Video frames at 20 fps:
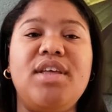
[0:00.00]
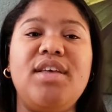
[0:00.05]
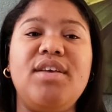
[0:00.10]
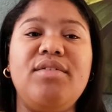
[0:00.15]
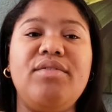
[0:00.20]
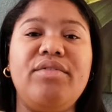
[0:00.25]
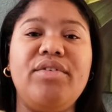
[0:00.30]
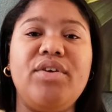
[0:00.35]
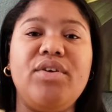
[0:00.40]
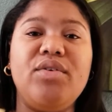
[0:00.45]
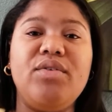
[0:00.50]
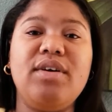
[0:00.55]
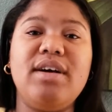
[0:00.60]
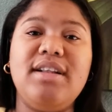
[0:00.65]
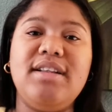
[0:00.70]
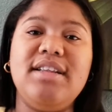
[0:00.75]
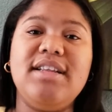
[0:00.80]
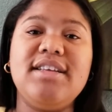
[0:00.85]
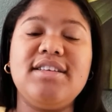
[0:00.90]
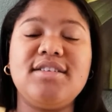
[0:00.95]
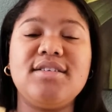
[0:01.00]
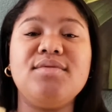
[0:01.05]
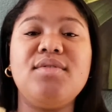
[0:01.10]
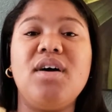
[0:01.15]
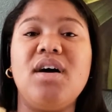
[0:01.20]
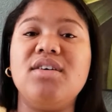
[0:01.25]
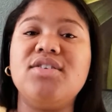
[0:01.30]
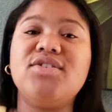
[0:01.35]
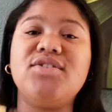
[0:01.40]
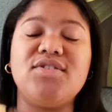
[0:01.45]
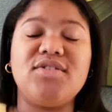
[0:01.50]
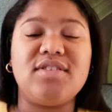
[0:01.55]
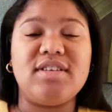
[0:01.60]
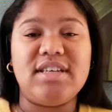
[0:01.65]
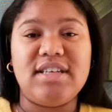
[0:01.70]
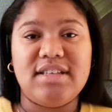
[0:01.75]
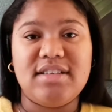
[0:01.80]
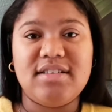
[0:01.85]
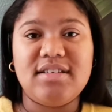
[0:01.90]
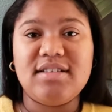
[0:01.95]
give you a list of hostels
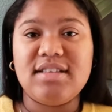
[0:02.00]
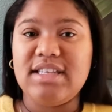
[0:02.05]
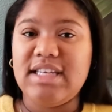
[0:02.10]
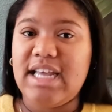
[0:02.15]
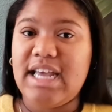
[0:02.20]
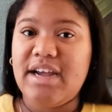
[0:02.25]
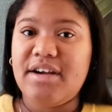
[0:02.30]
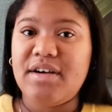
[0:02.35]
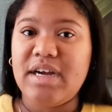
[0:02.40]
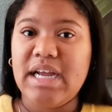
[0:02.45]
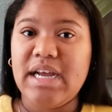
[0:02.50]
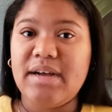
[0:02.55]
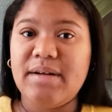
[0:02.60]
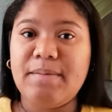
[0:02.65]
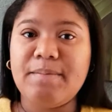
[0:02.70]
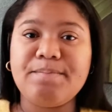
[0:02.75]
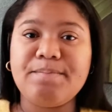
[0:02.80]
in the area.